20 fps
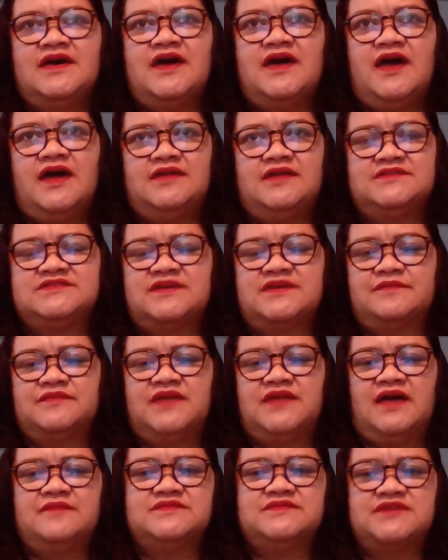and
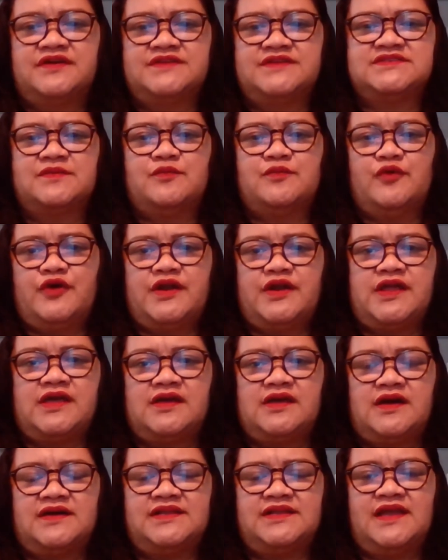sometimes there is a
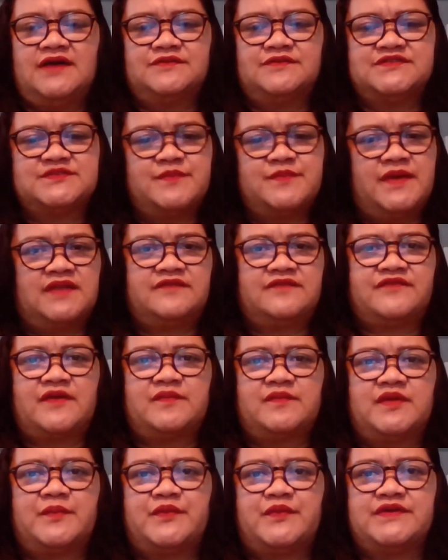morning announcement from
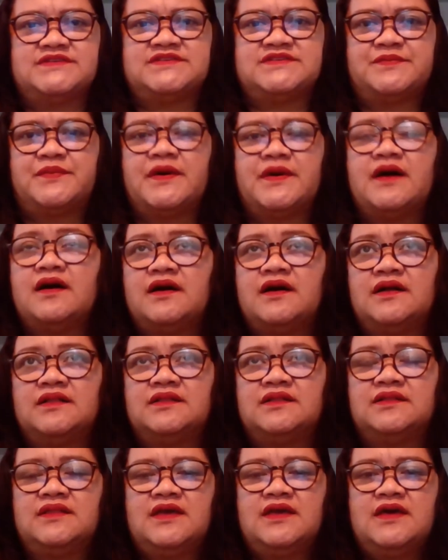the
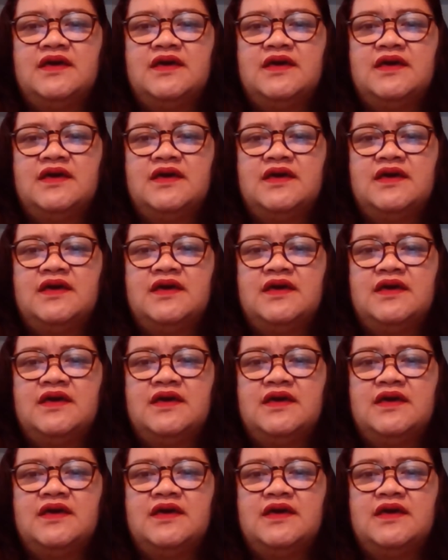principal,